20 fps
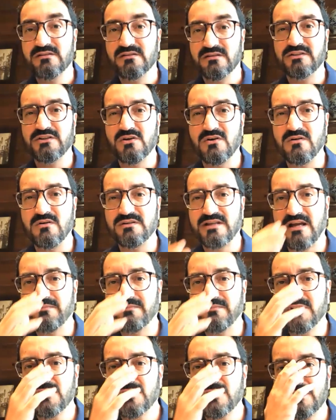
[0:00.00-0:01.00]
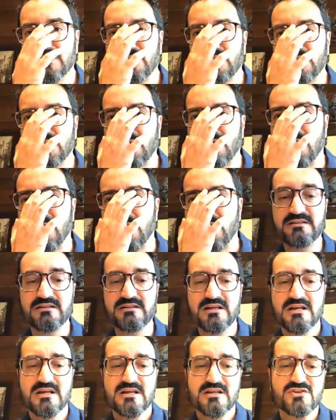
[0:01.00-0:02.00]
your damage restores, right?
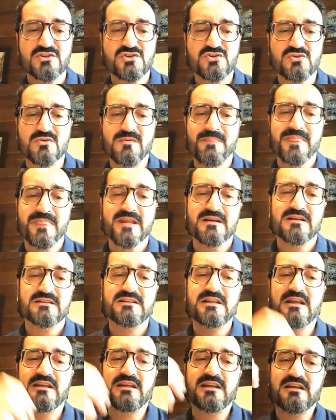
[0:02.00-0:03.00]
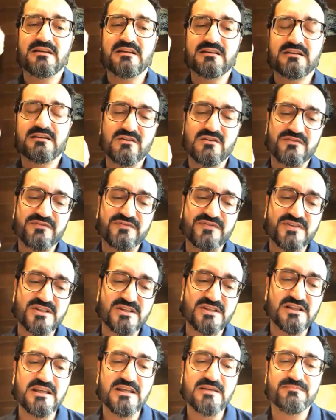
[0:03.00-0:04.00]
So taking care of
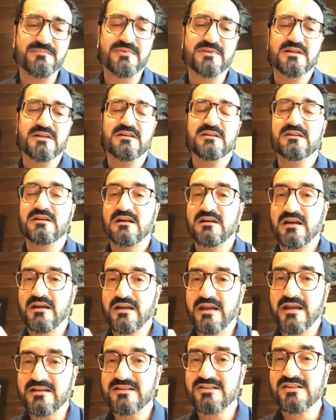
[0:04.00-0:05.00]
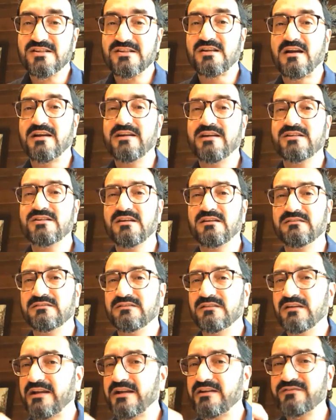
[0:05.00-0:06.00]
sleep,
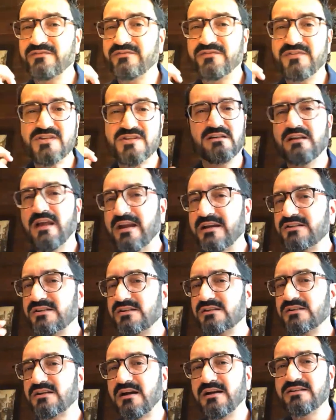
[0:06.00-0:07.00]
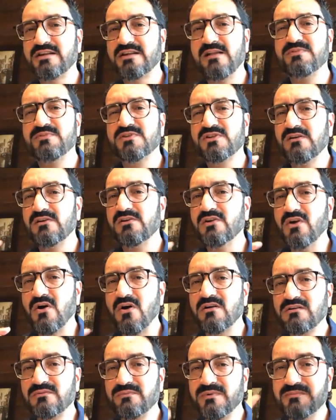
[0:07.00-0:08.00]
exercising, right? Physical exercise helps a
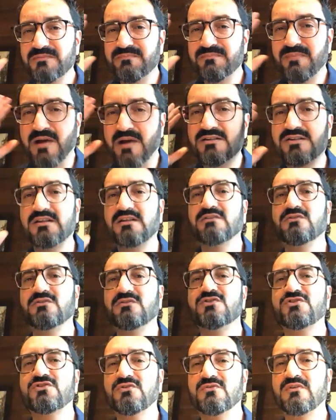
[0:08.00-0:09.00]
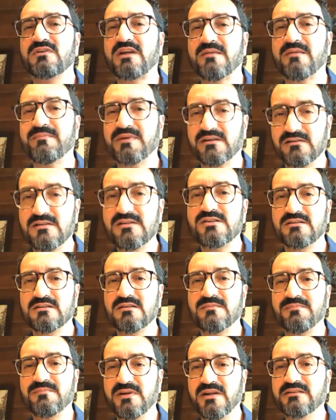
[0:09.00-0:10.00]
lot with balancing those neurochemicals in
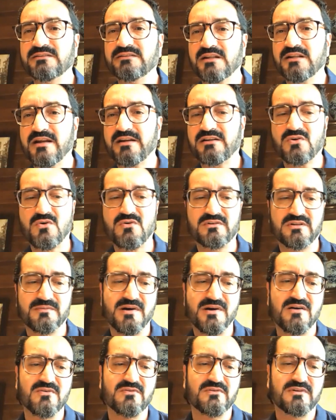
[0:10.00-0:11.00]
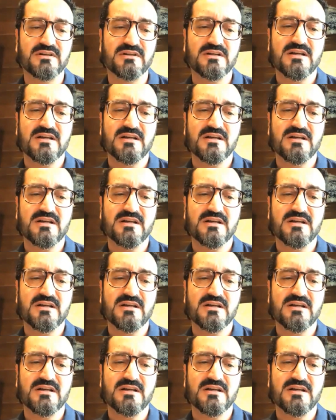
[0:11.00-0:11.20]
the brain that I talked about.